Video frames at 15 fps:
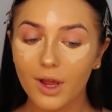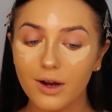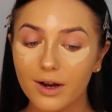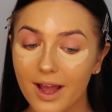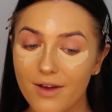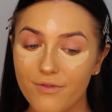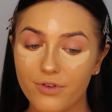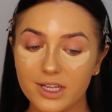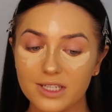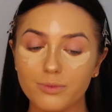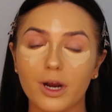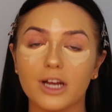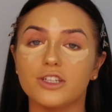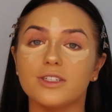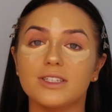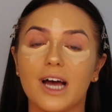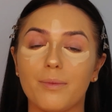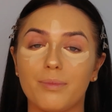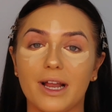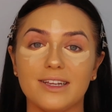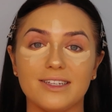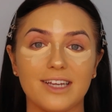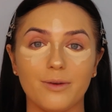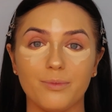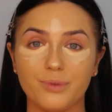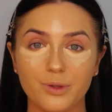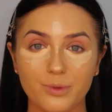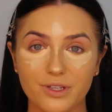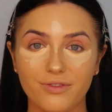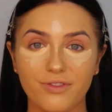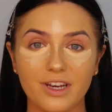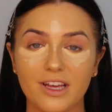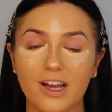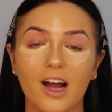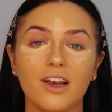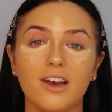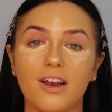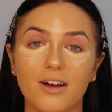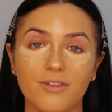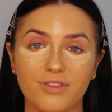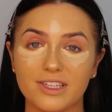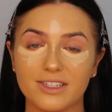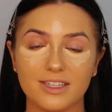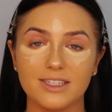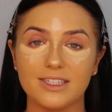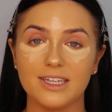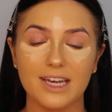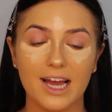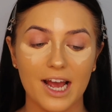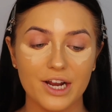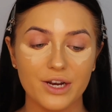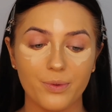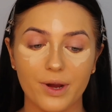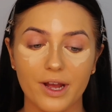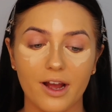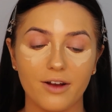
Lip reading: Okay, first impressions, that blended out beautifully. I love this concealer anyway.